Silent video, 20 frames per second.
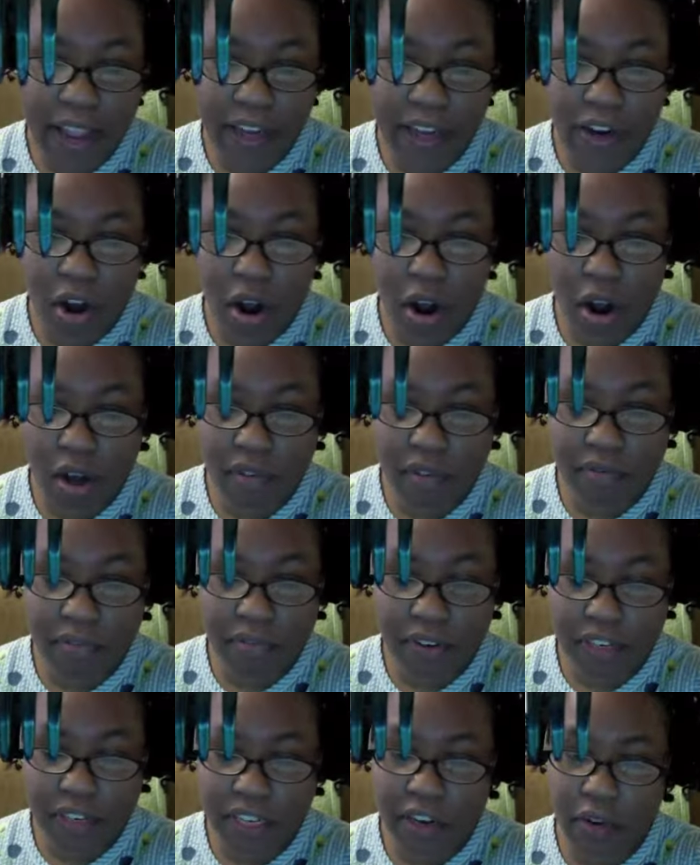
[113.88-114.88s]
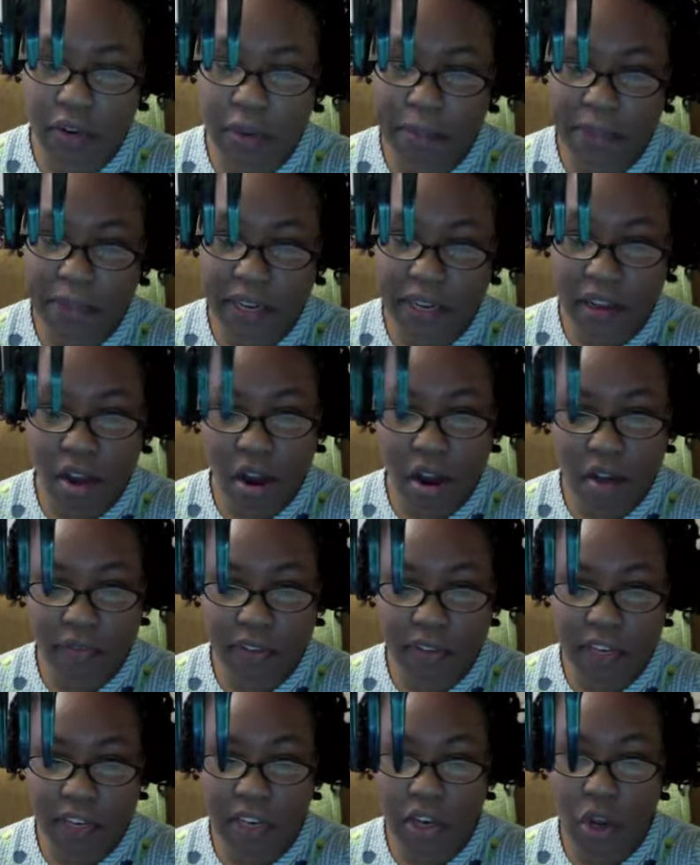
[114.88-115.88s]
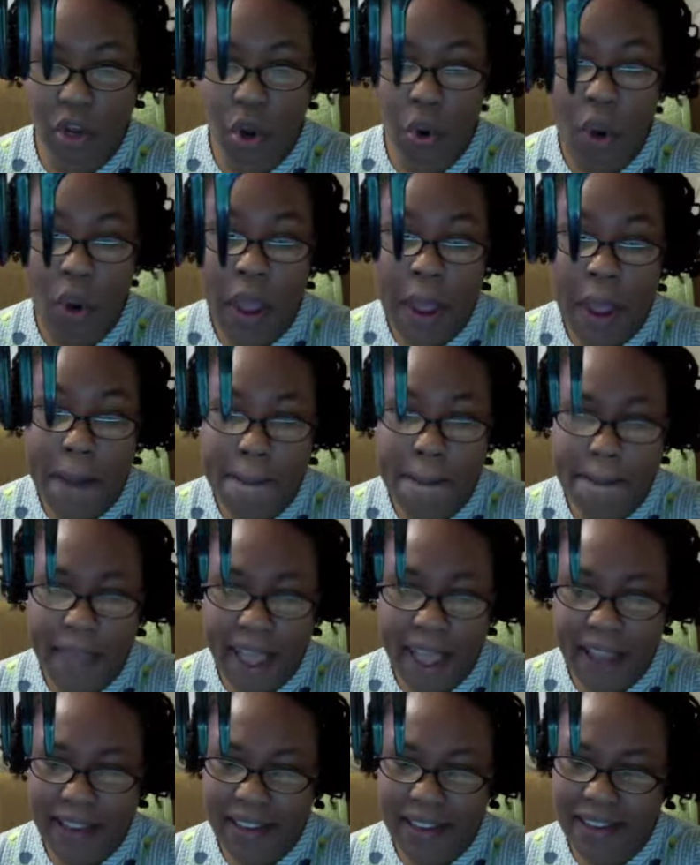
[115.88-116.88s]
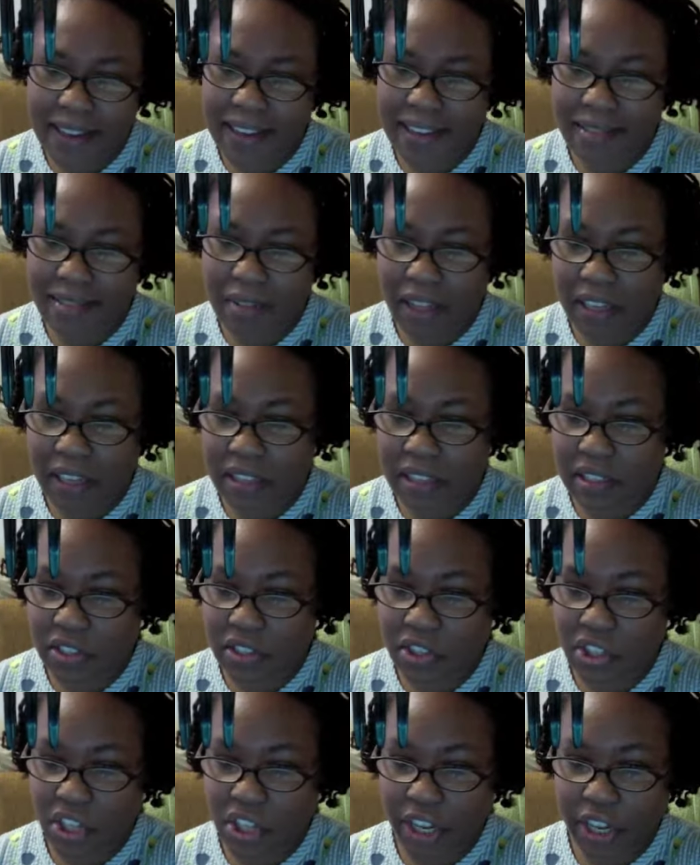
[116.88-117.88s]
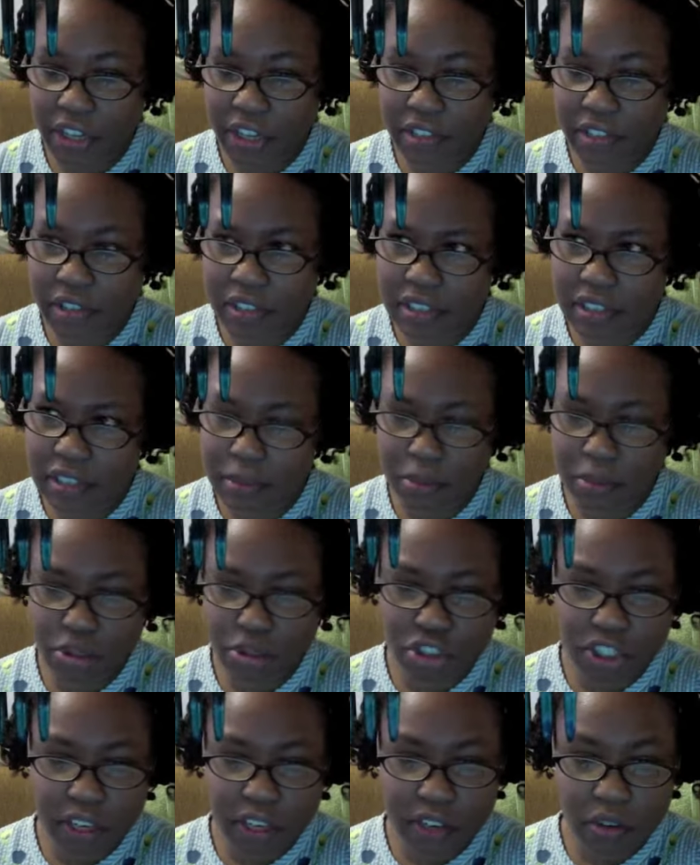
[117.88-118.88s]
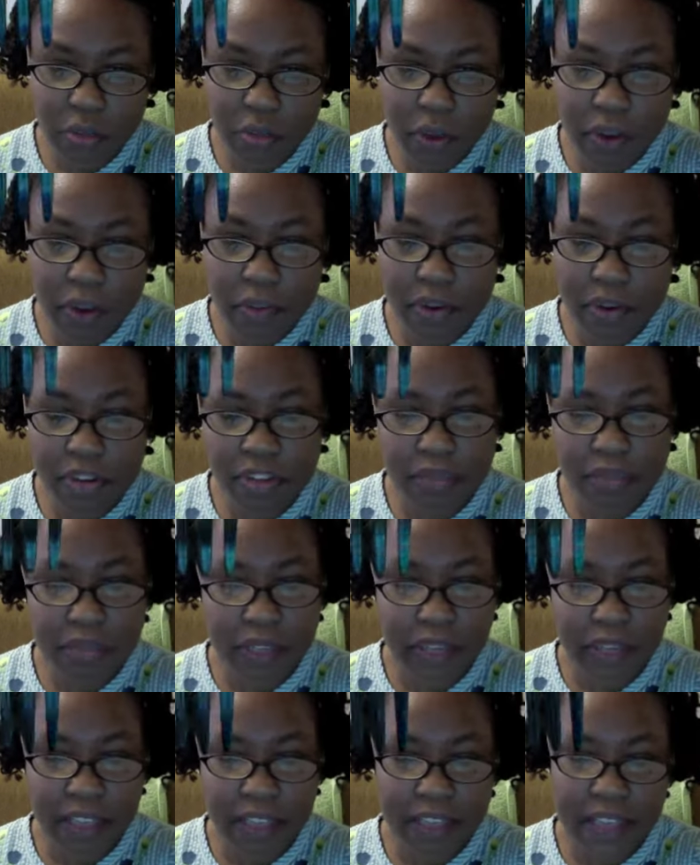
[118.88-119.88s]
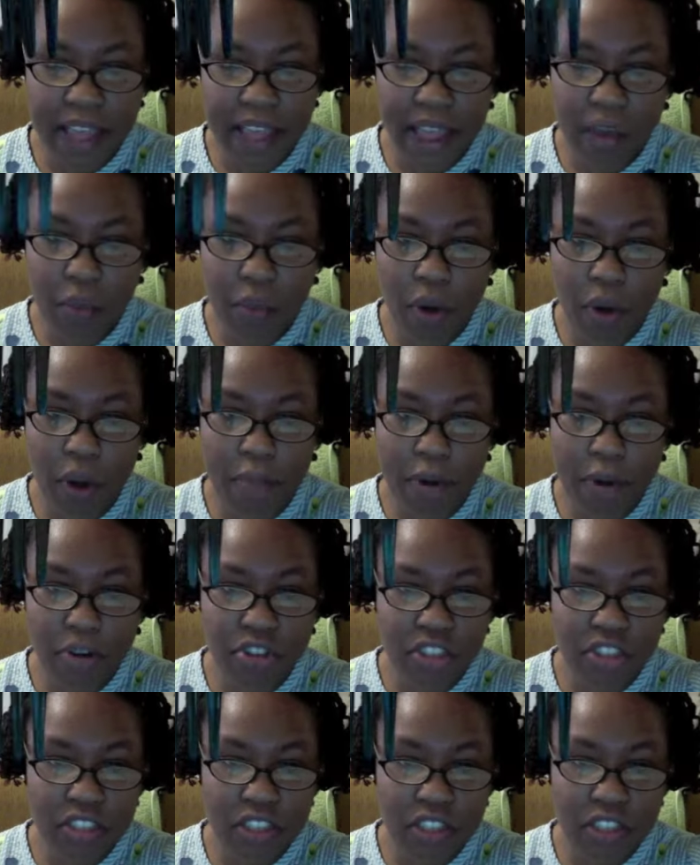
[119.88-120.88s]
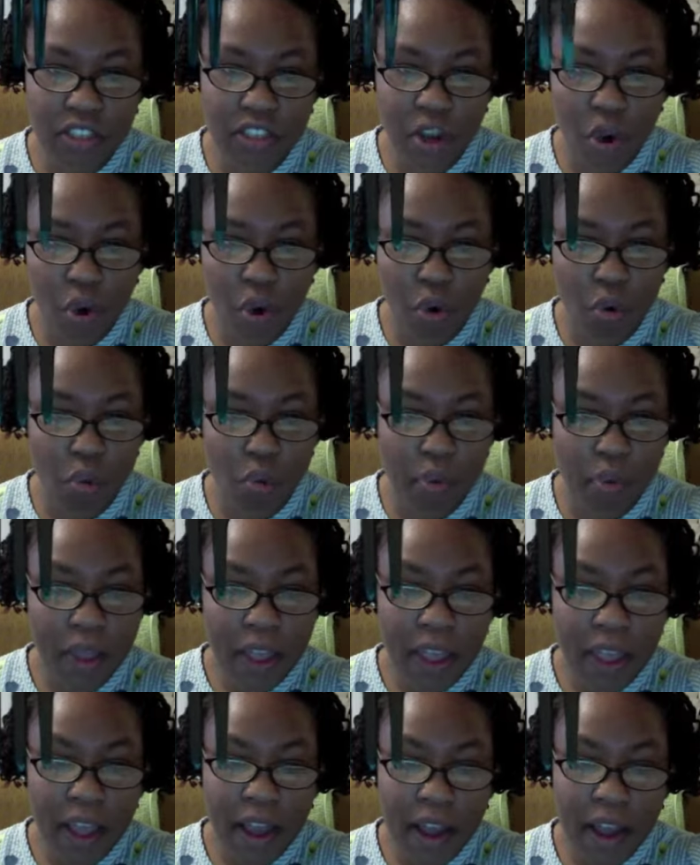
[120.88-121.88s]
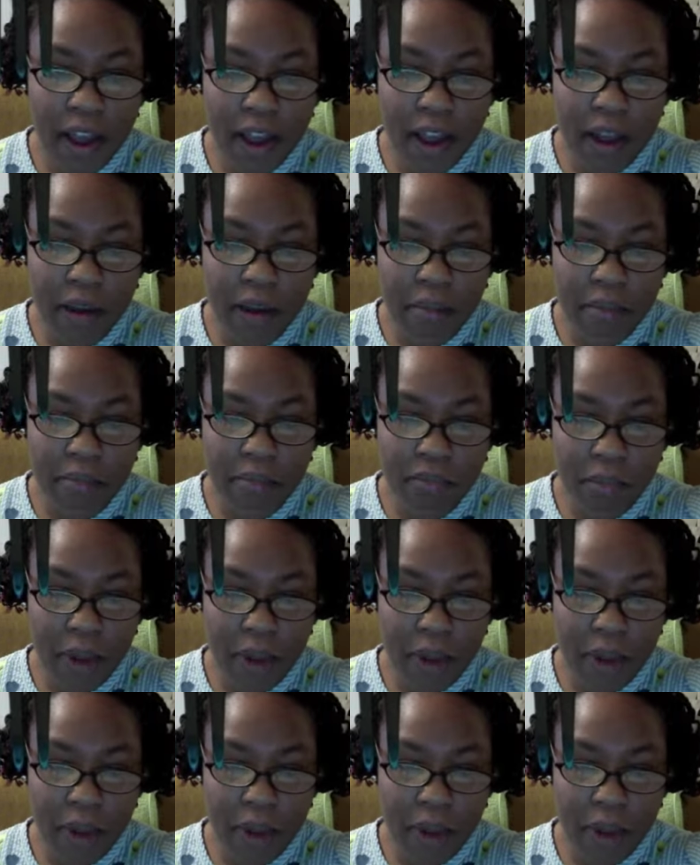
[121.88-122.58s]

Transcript: a haul video, a mini haul video back in like December, January or something like that, where I purchased this comb from